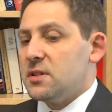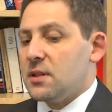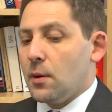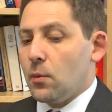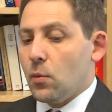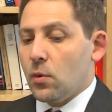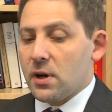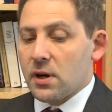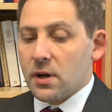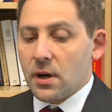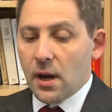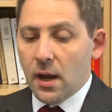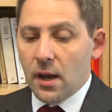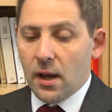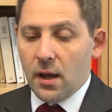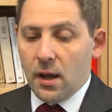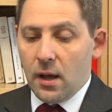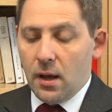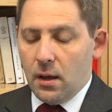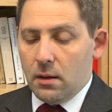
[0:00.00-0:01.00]
that were
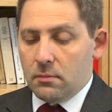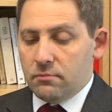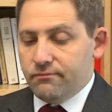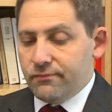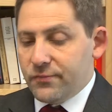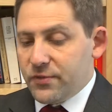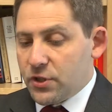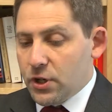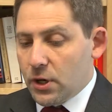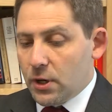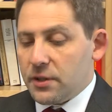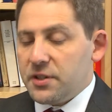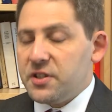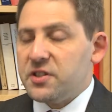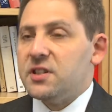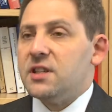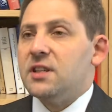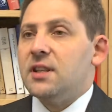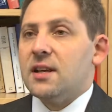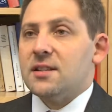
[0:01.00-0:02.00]
generally
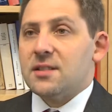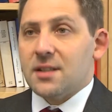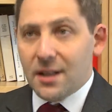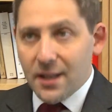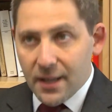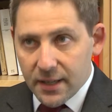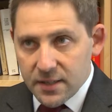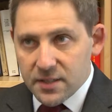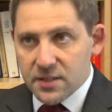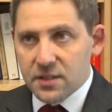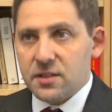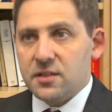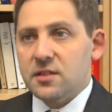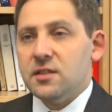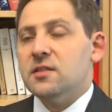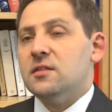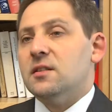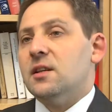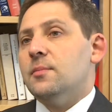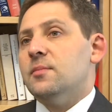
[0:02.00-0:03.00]
seen as legacy
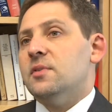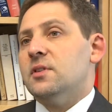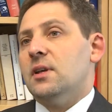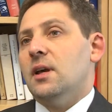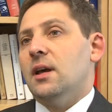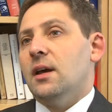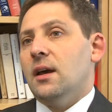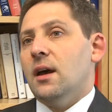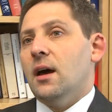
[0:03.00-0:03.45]
systems,